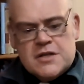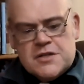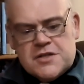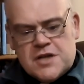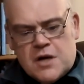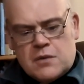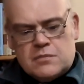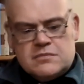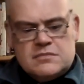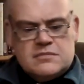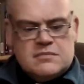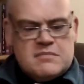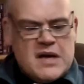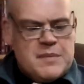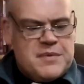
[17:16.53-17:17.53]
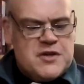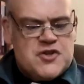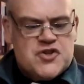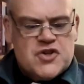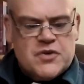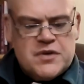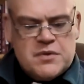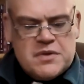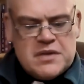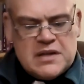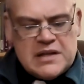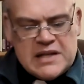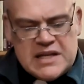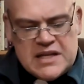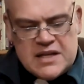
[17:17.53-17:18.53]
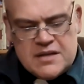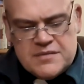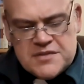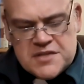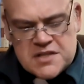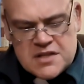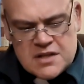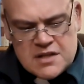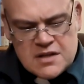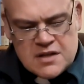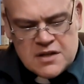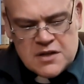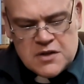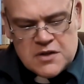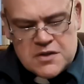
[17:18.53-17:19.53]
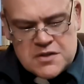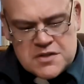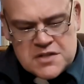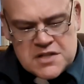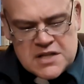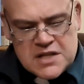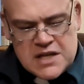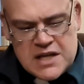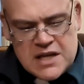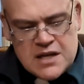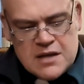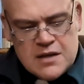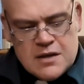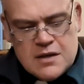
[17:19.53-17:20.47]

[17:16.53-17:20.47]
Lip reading: So maybe show you the leaves, and you can see